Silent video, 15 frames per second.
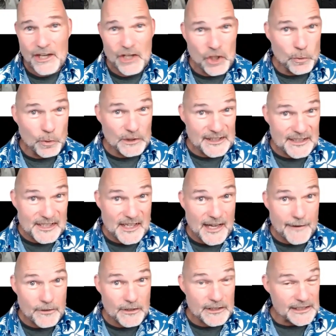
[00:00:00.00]
And you will
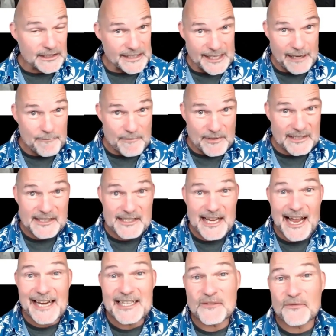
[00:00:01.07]
discover deep
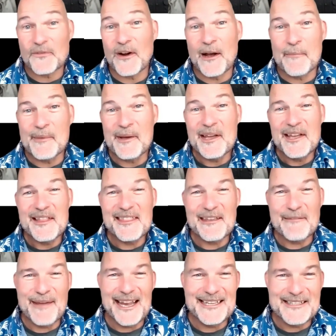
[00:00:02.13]
insights from
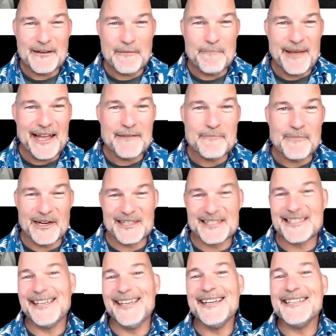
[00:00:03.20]
the amazing Ben
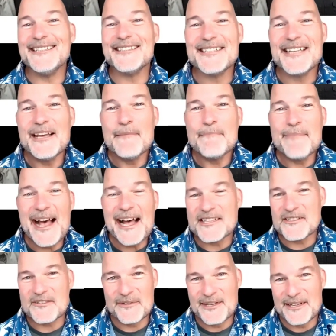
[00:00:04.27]
Martinez,
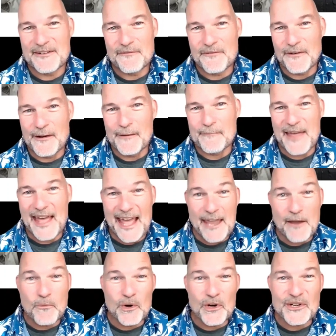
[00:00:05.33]
pastoring from
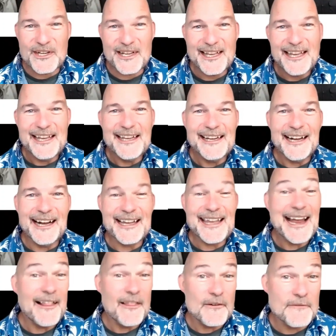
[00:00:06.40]
Hayward, uh,
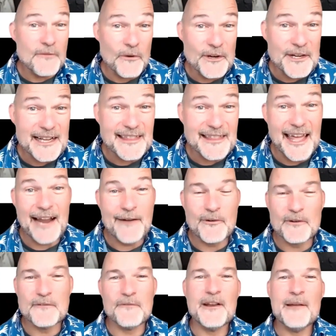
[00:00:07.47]
California, at the
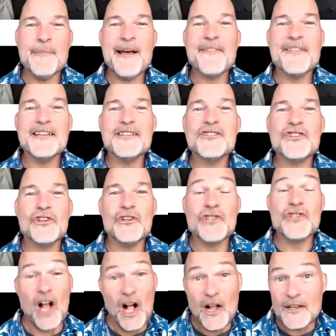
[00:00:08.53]
Hayward Free Methodist
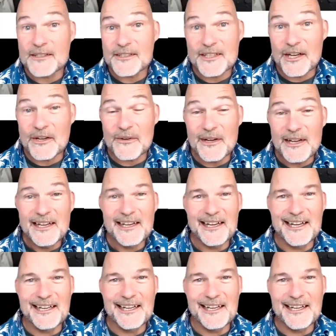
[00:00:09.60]
Church, also